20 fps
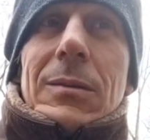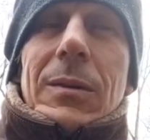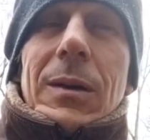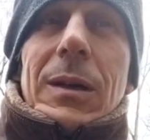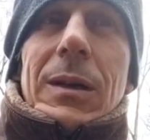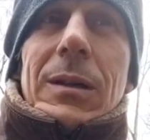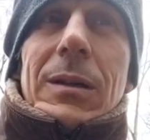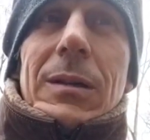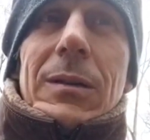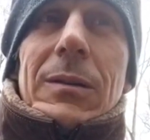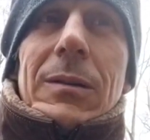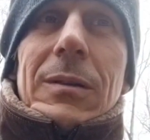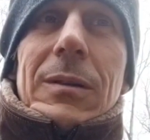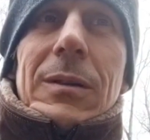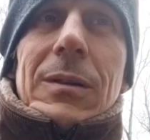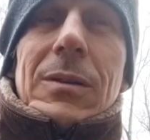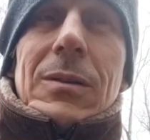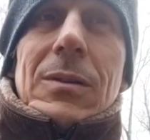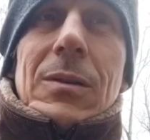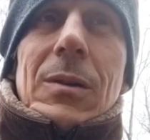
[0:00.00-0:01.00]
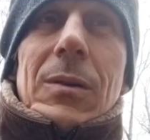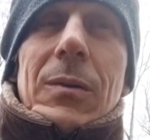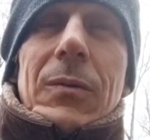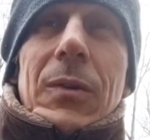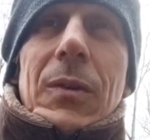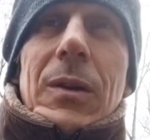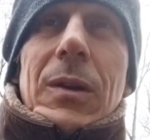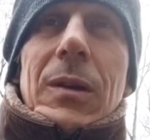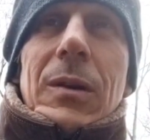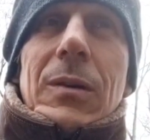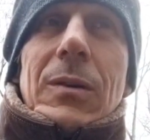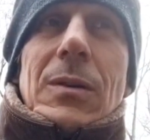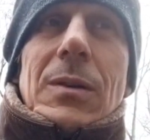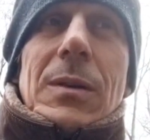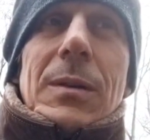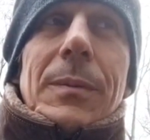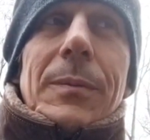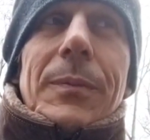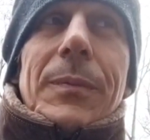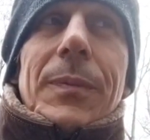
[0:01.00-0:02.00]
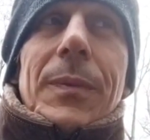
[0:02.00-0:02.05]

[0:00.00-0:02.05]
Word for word: right? And so for years.